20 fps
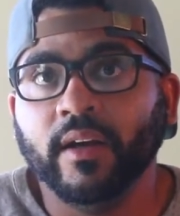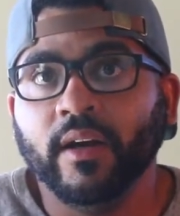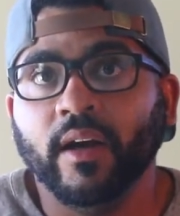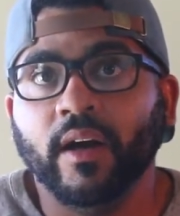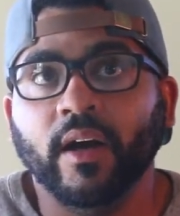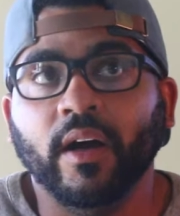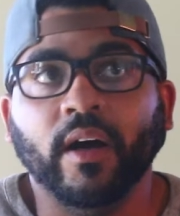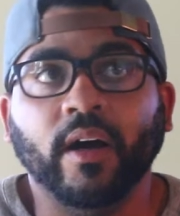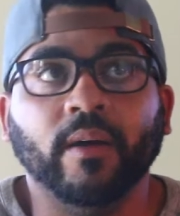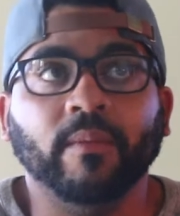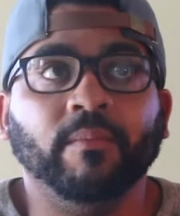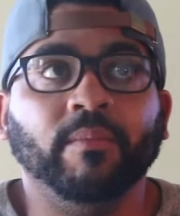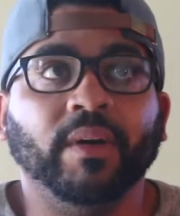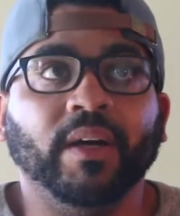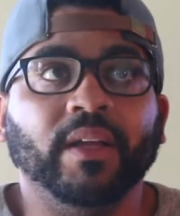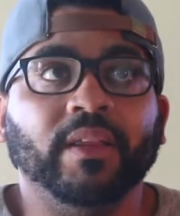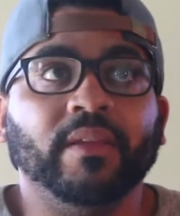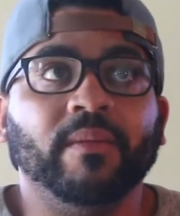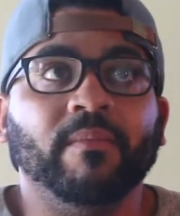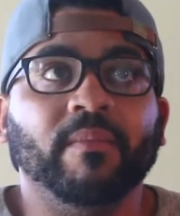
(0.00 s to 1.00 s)

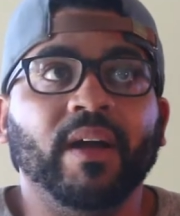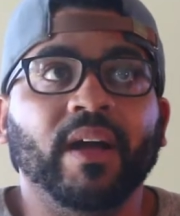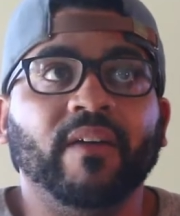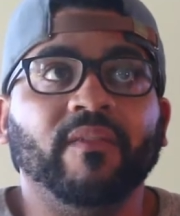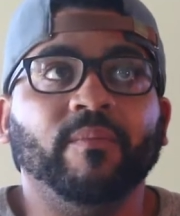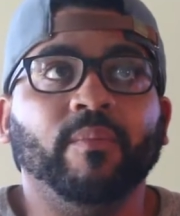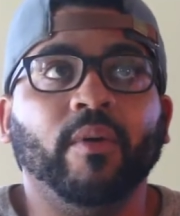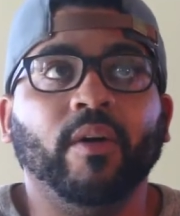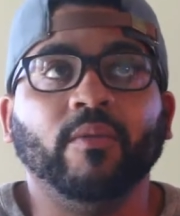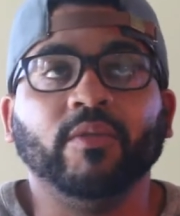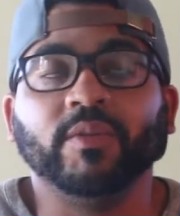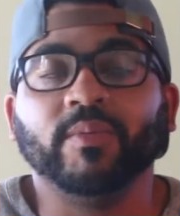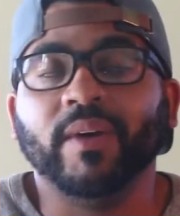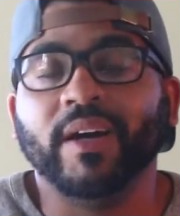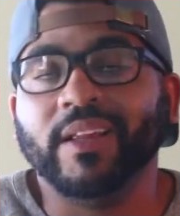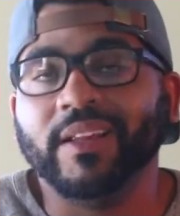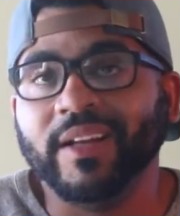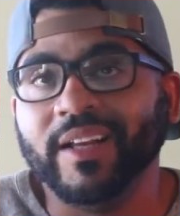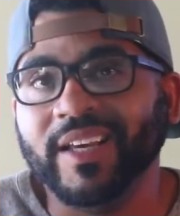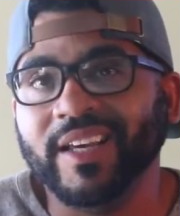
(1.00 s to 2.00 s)
But the math part was
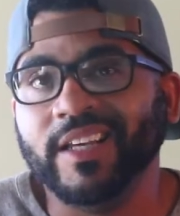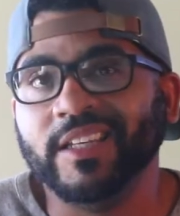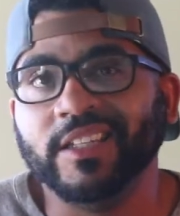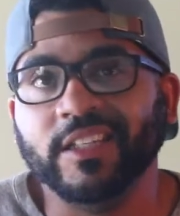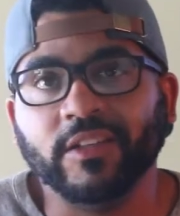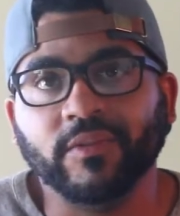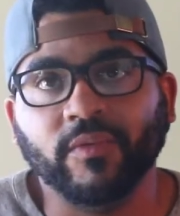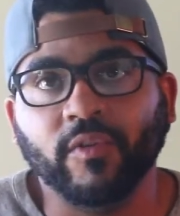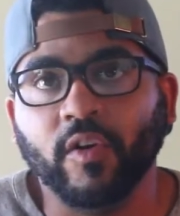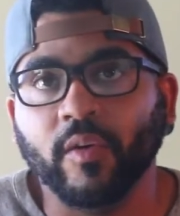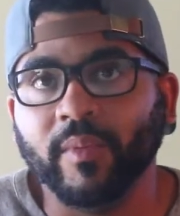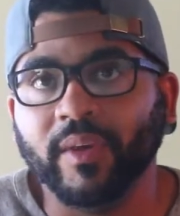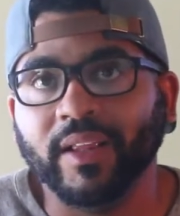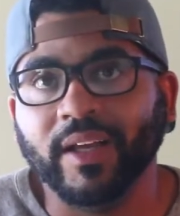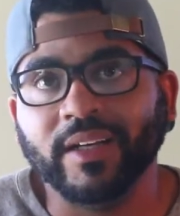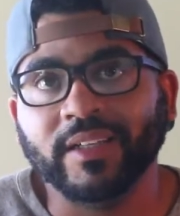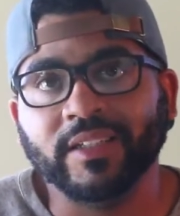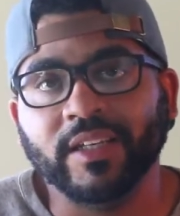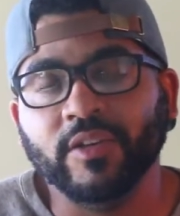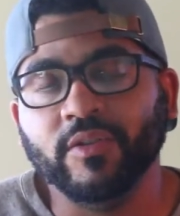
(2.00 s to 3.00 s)
probably the easiest for me.
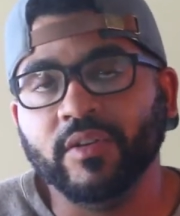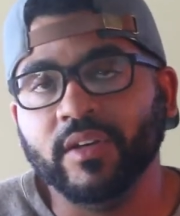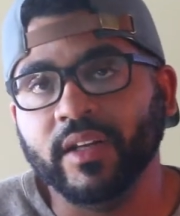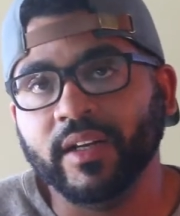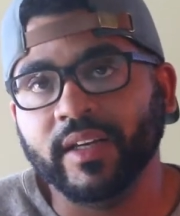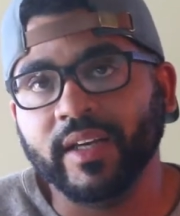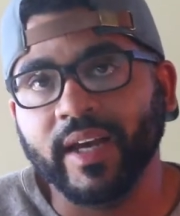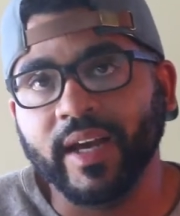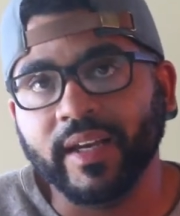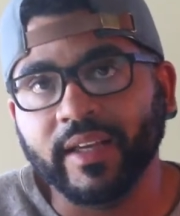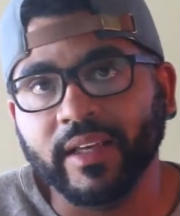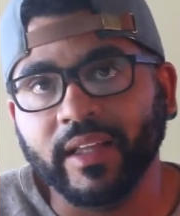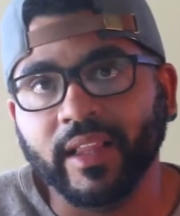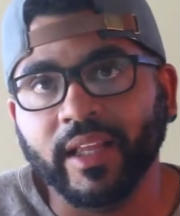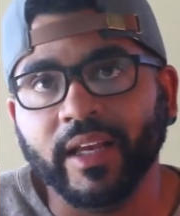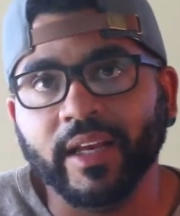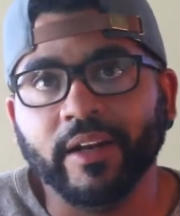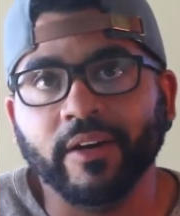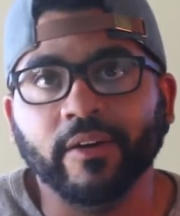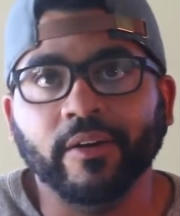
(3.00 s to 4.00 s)
Like I said, you get a
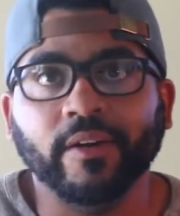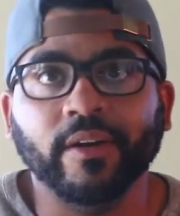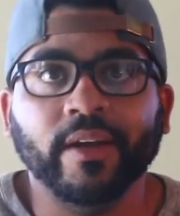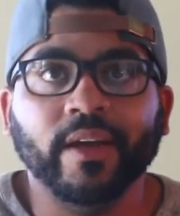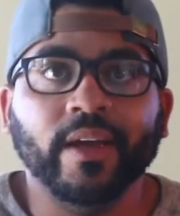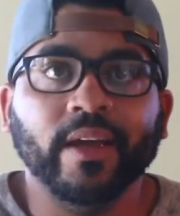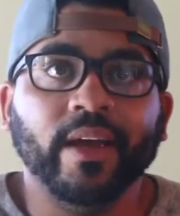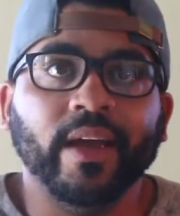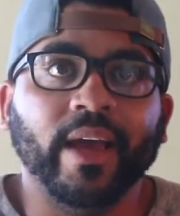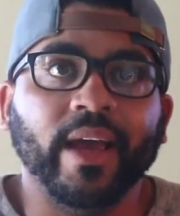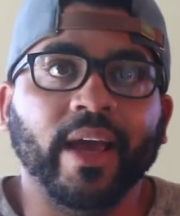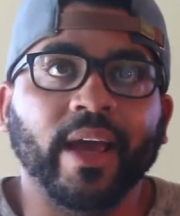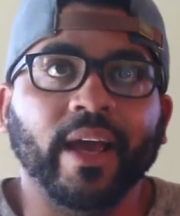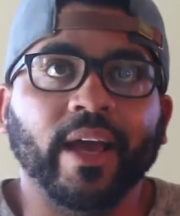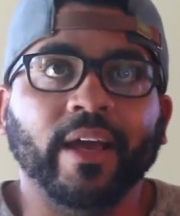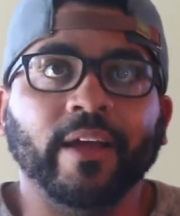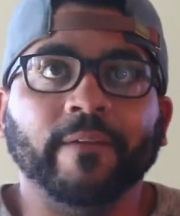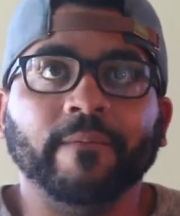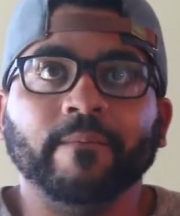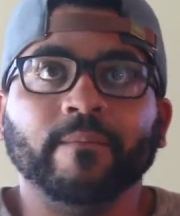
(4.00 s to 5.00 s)
calculator,
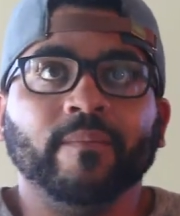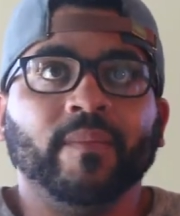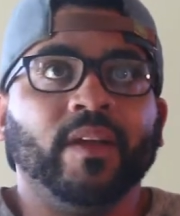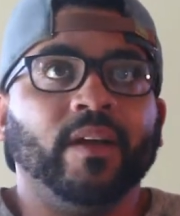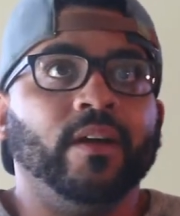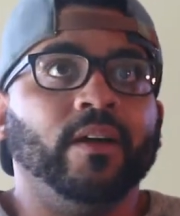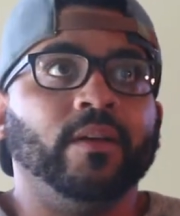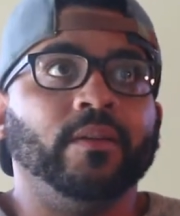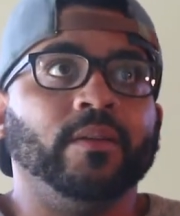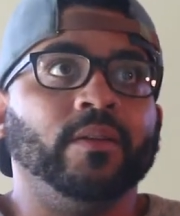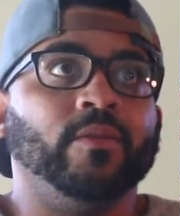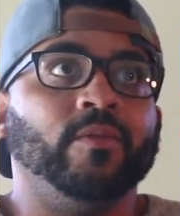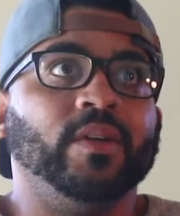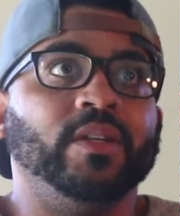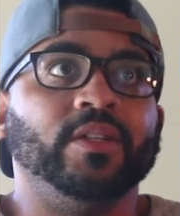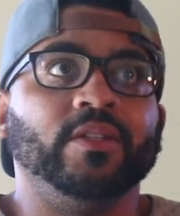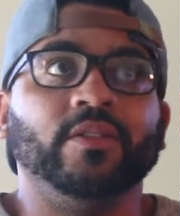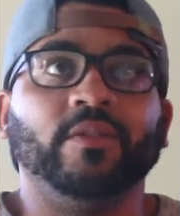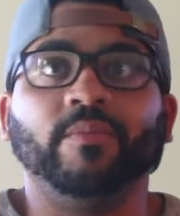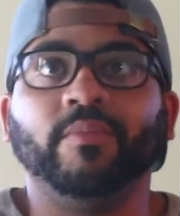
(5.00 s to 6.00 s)
and the
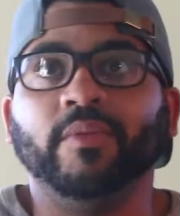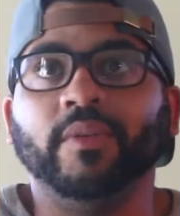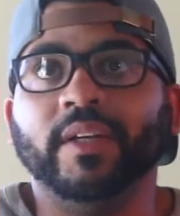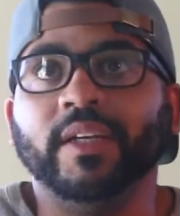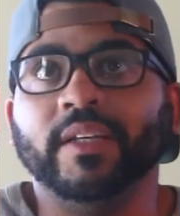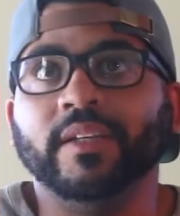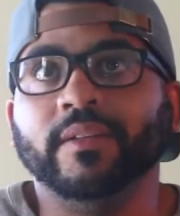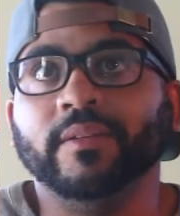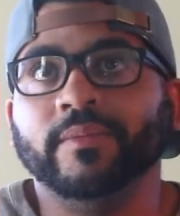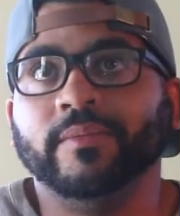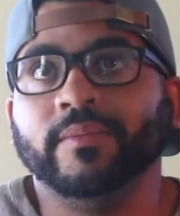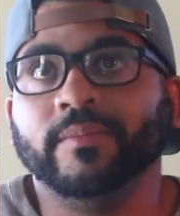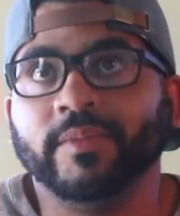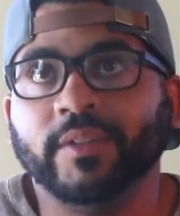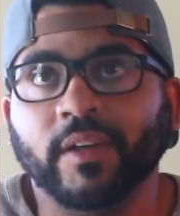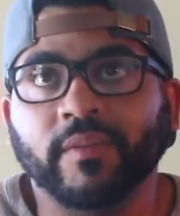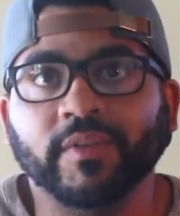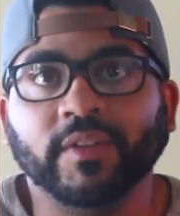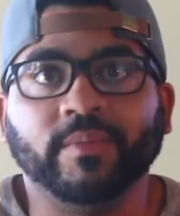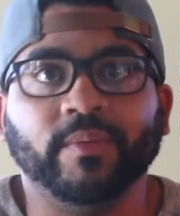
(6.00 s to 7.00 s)
questions are pretty
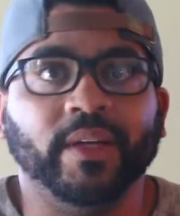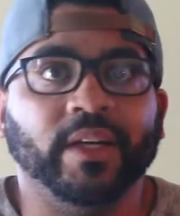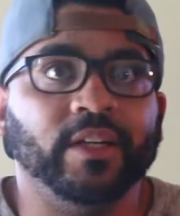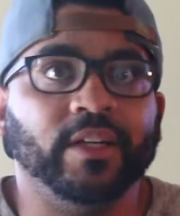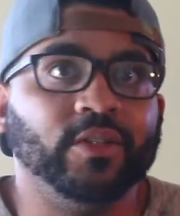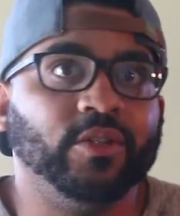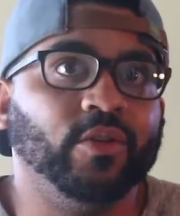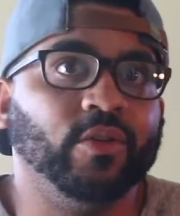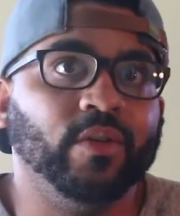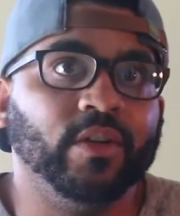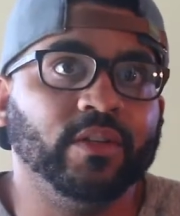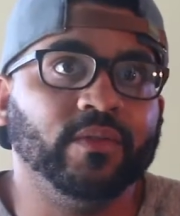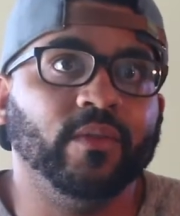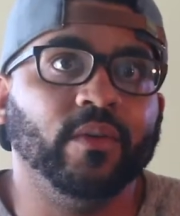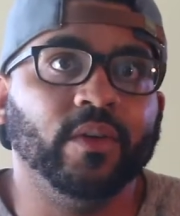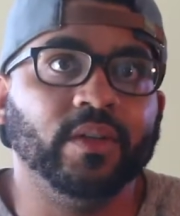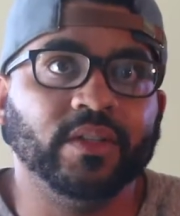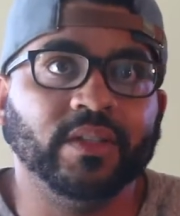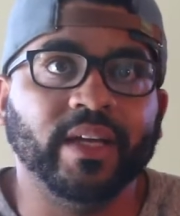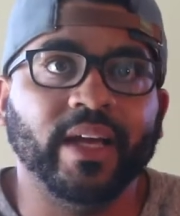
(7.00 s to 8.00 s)
self-explanatory as
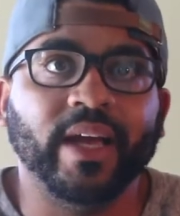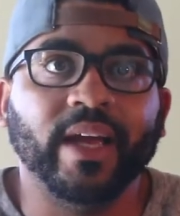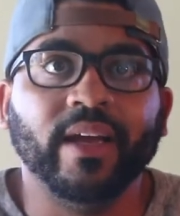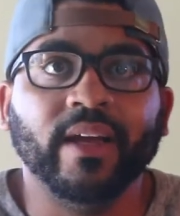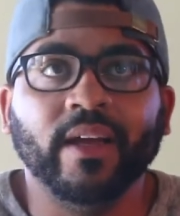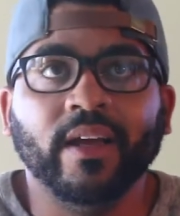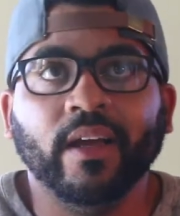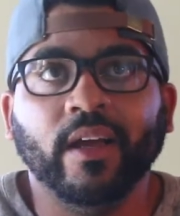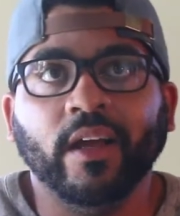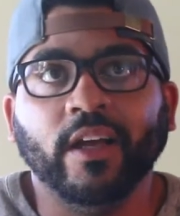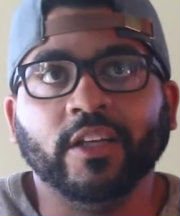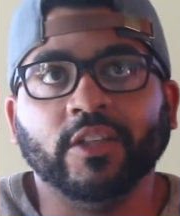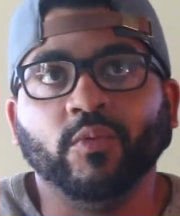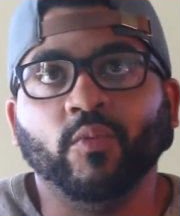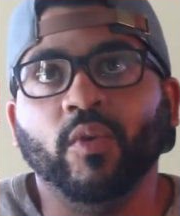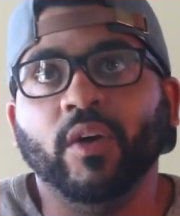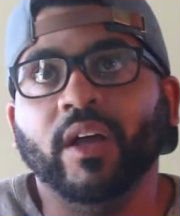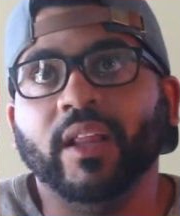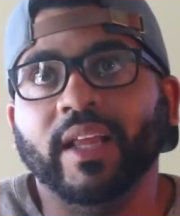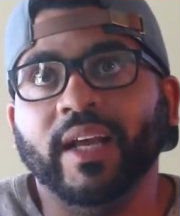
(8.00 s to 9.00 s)
far as that, as
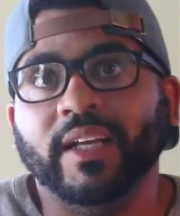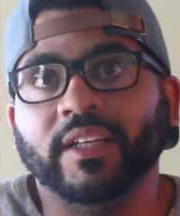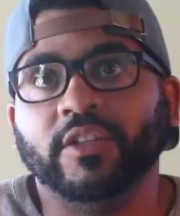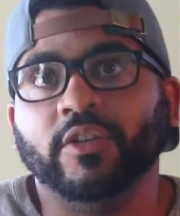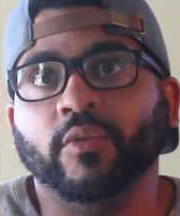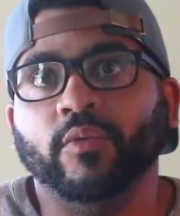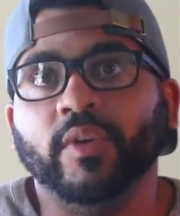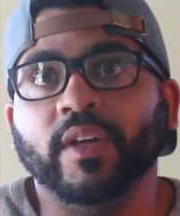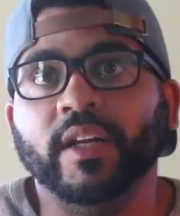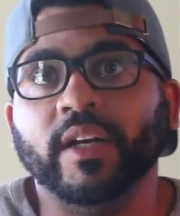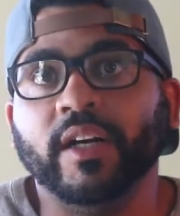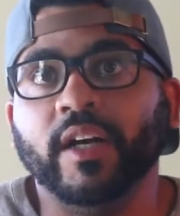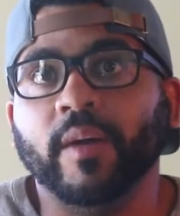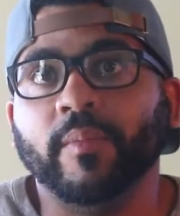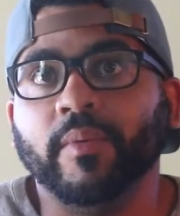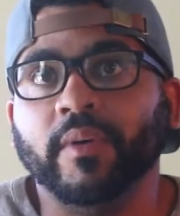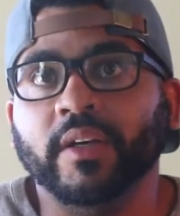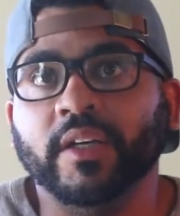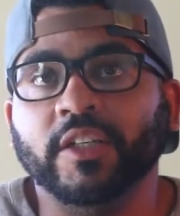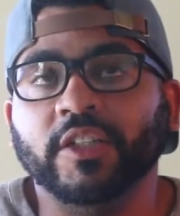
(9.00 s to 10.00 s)
well as the reading
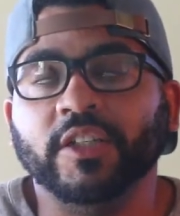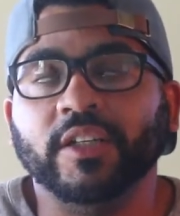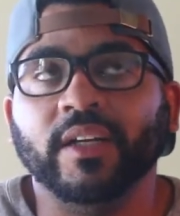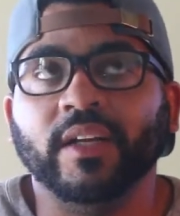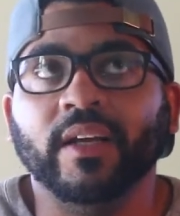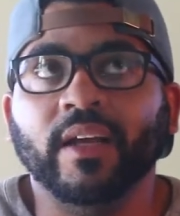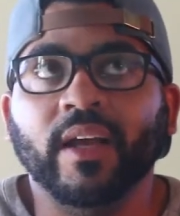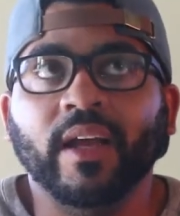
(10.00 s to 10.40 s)
comprehension.